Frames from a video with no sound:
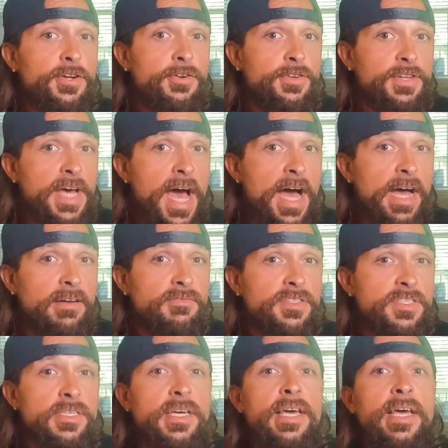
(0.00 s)
your
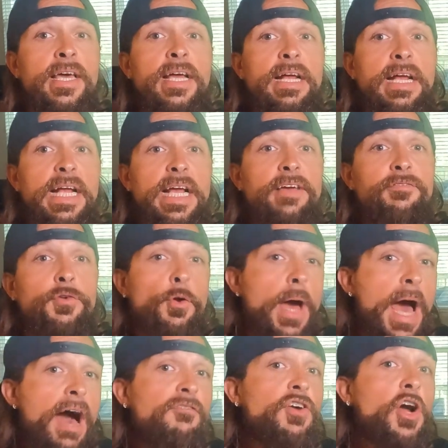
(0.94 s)
dives. If
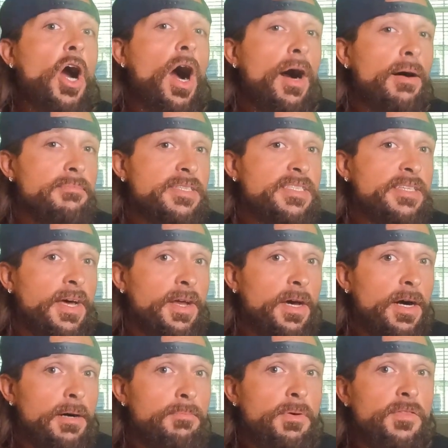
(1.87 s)
you have comms set
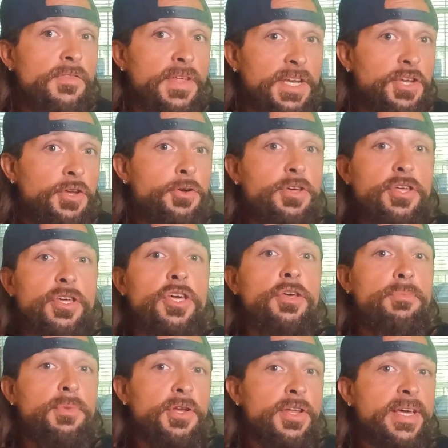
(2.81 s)
up, then you can
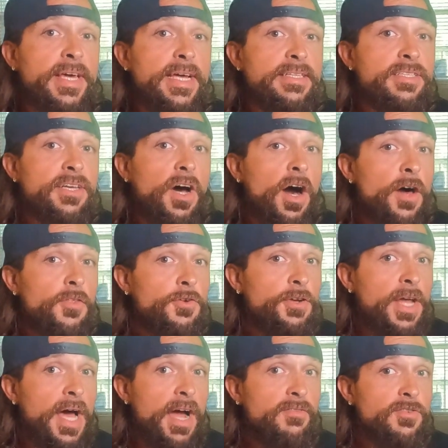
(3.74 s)
communicate to
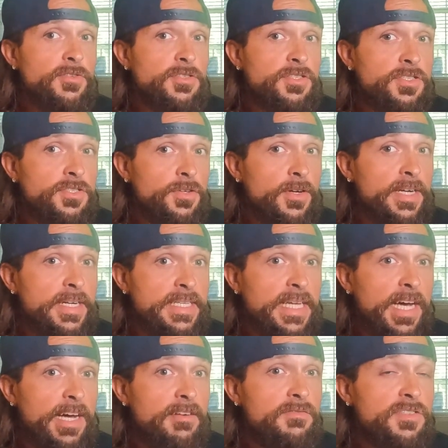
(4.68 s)
other divers during
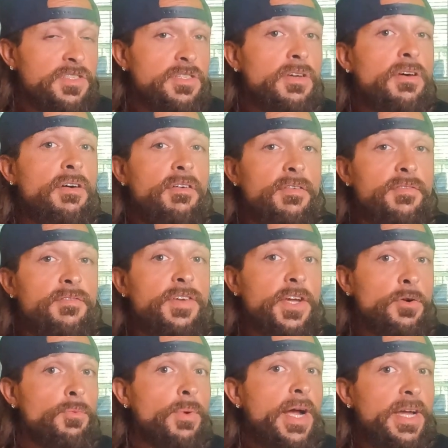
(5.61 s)
dives
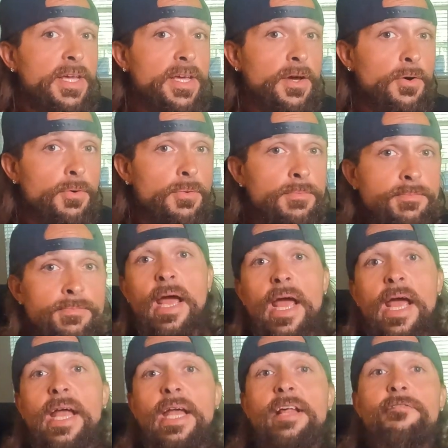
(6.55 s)
via radio.
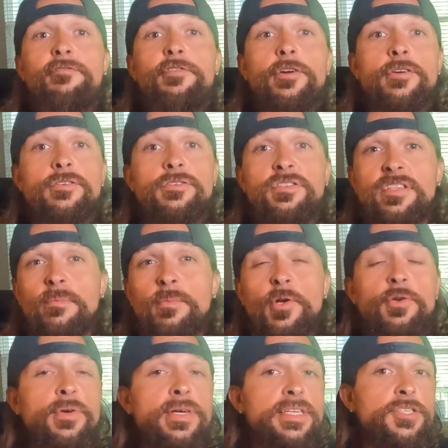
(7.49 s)
And if you're
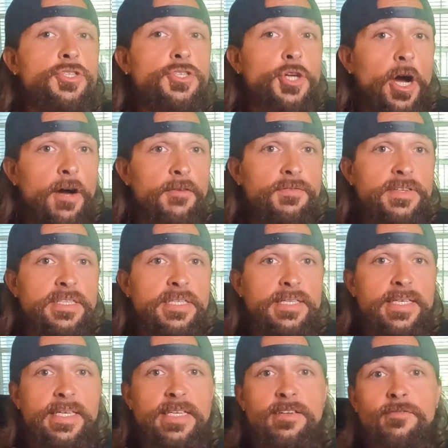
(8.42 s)
someone who gets jaw
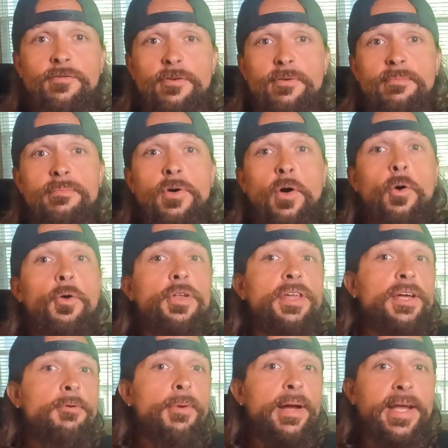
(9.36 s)
fatigue from
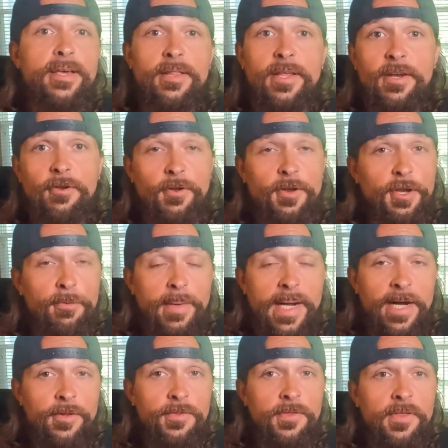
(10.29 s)
holding a regulator in your
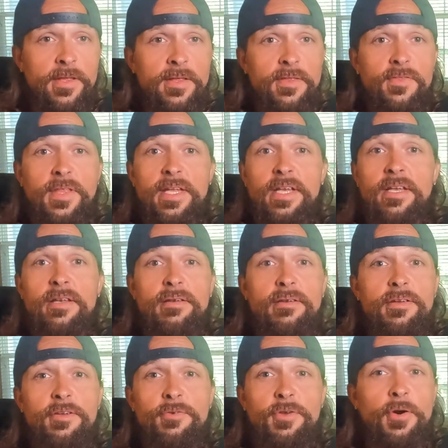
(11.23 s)
mouth, then
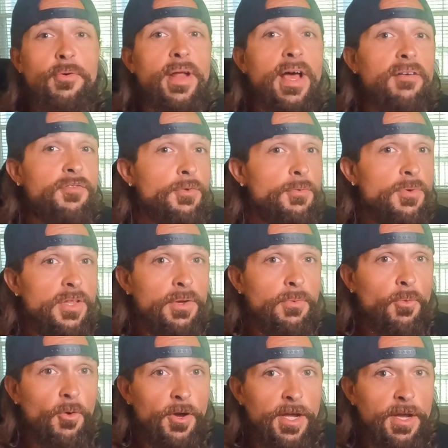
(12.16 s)
you don't have to really
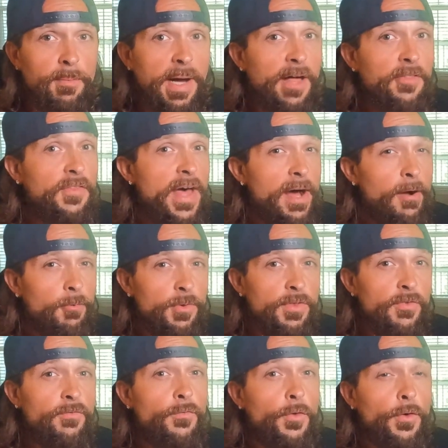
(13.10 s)
worry about that
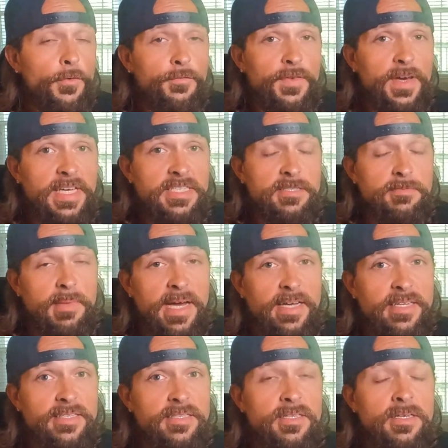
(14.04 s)
with a full face
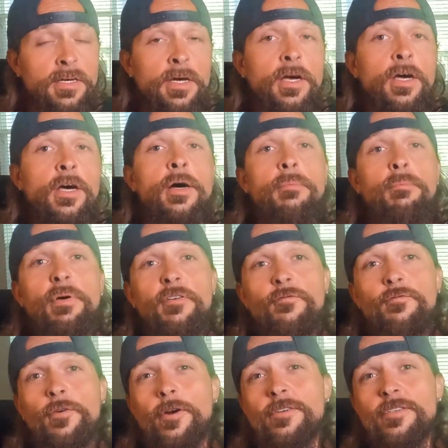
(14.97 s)
mask.
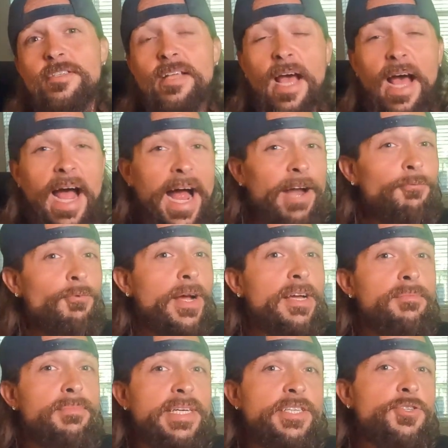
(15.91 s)
But first, I'd
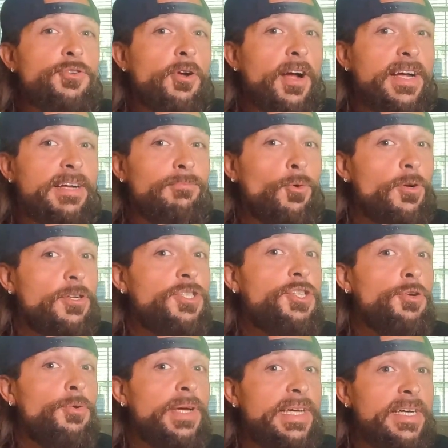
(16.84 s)
recommend trying more
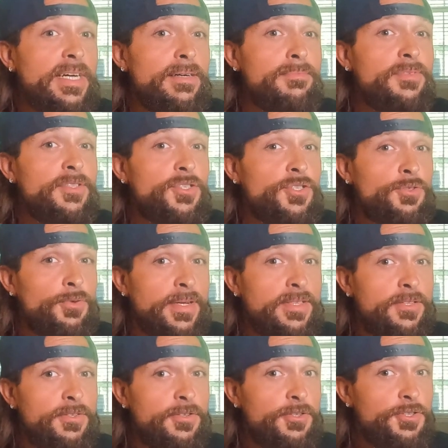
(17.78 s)
chewing gum to
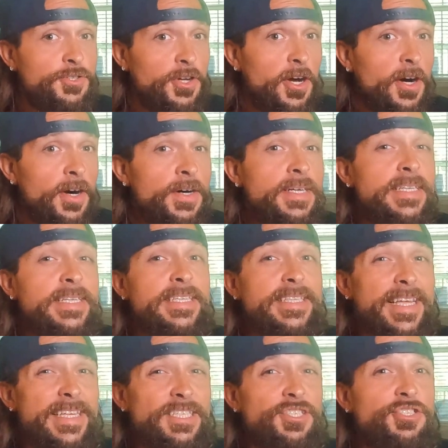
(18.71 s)
strengthen your jaw.
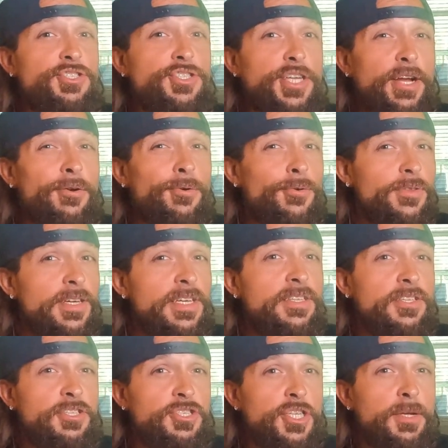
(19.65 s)
That's
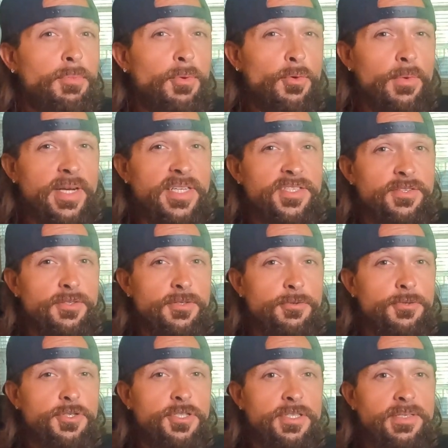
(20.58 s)
generally the cheaper
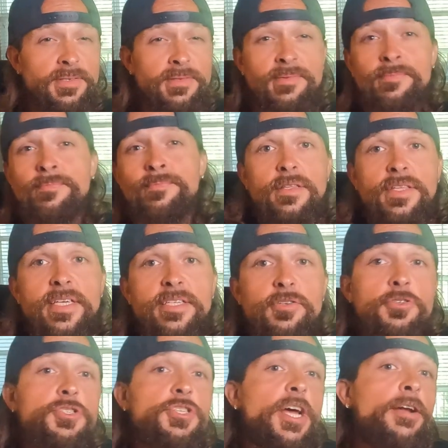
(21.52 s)
resolution.
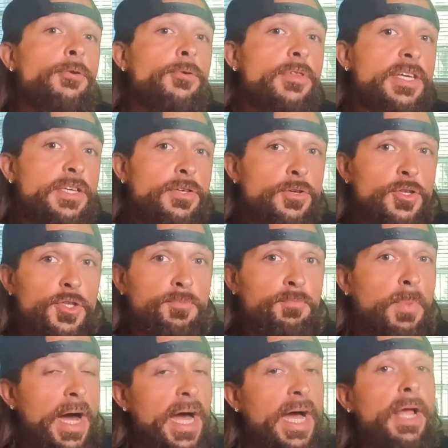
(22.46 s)
These are generally
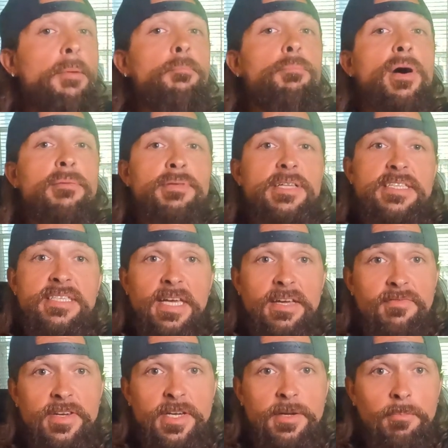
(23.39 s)
used by public
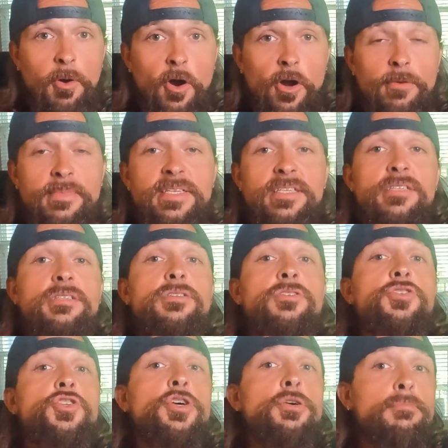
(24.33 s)
safety
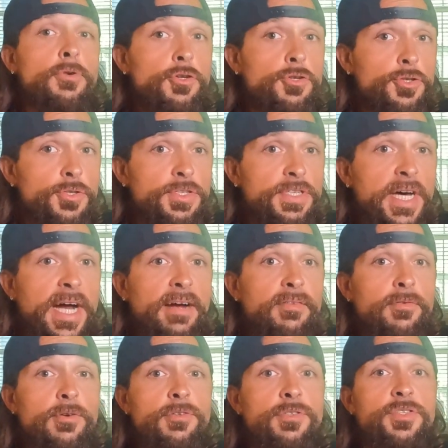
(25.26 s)
departments, commercial
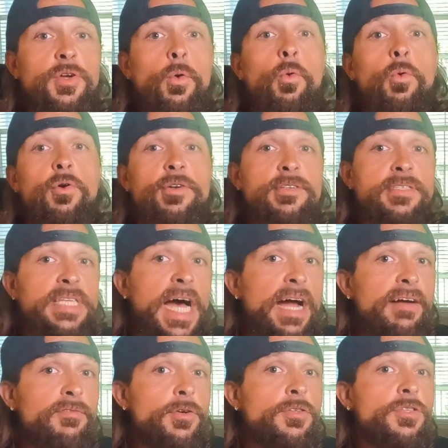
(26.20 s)
divers, or
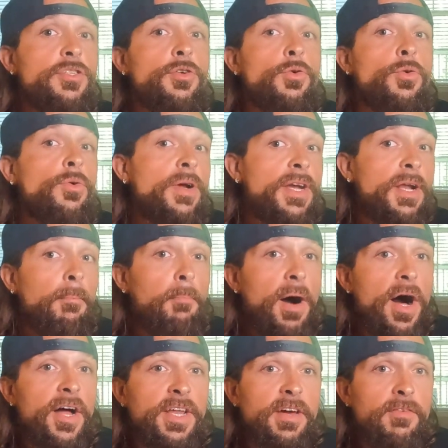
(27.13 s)
divers who are in a
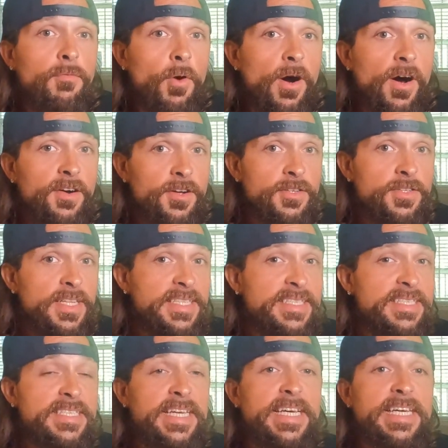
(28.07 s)
body of water,
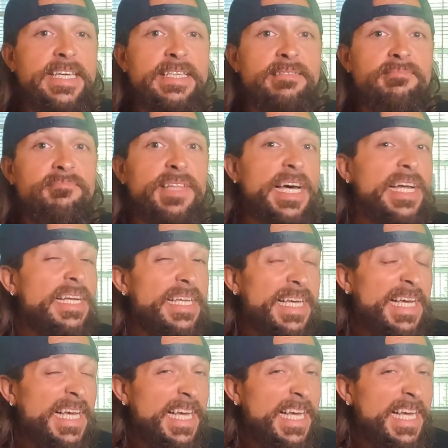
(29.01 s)
let's say, that